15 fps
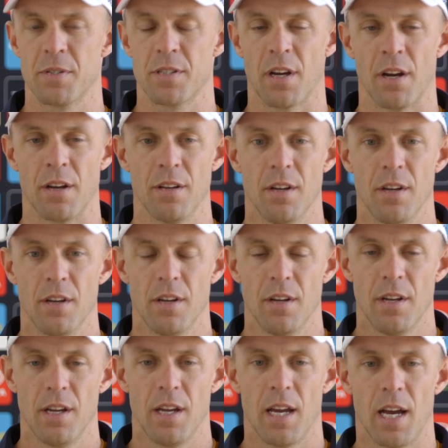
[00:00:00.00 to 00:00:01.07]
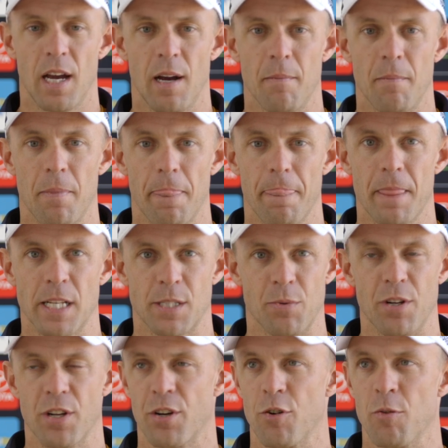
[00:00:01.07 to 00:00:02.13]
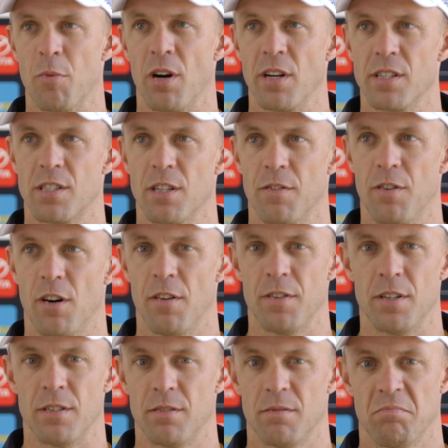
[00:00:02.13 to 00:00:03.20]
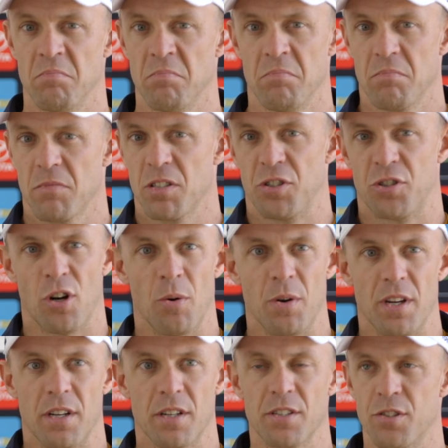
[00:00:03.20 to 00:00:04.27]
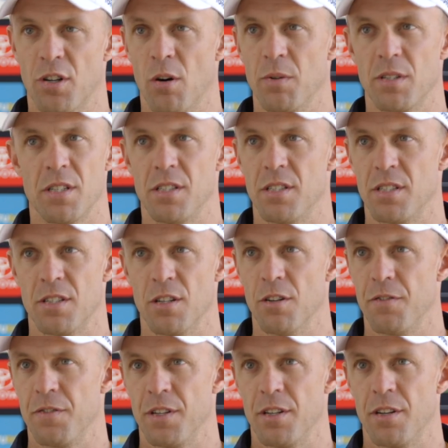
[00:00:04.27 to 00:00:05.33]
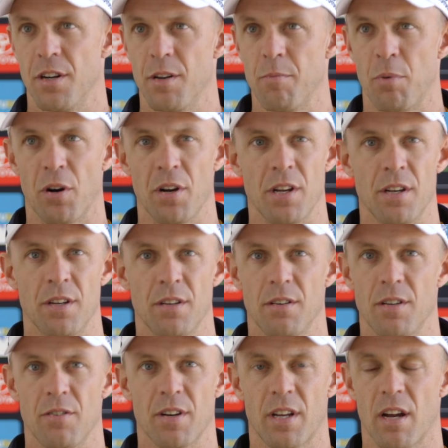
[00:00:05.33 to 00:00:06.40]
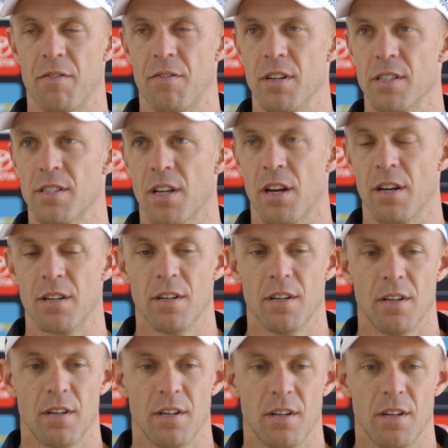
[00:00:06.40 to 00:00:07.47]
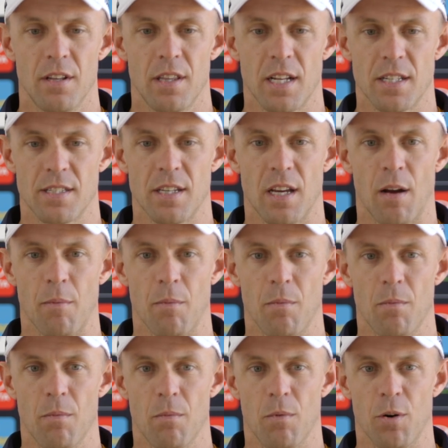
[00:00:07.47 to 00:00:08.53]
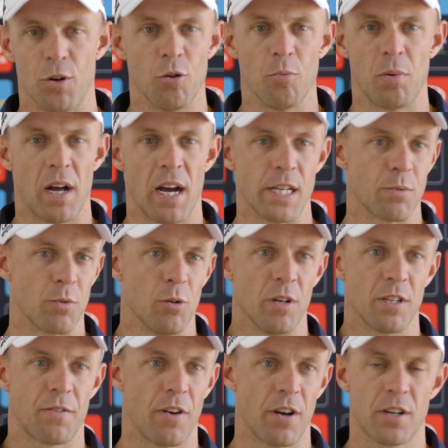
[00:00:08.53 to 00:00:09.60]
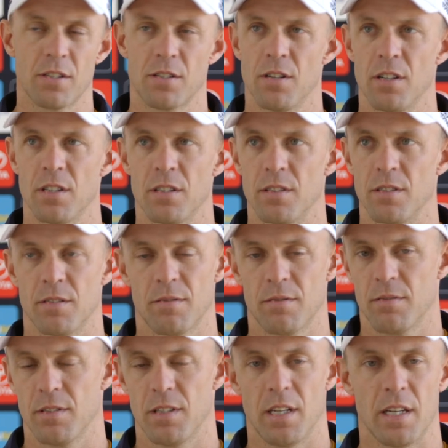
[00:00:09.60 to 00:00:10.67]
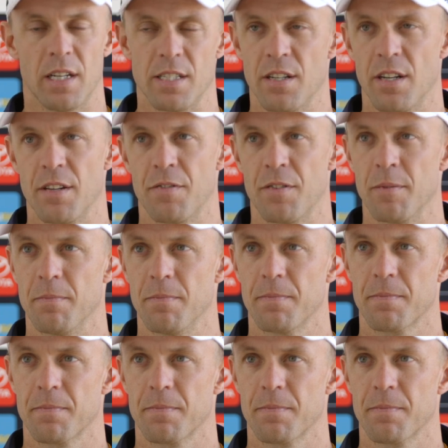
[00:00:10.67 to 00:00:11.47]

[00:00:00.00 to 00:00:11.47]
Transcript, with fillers: So um, that's what you've got to remind yourself of, and control what you can control, which is yourself and your own body and your recovery. So that's um, what all players will always focus on, and, and he's no different.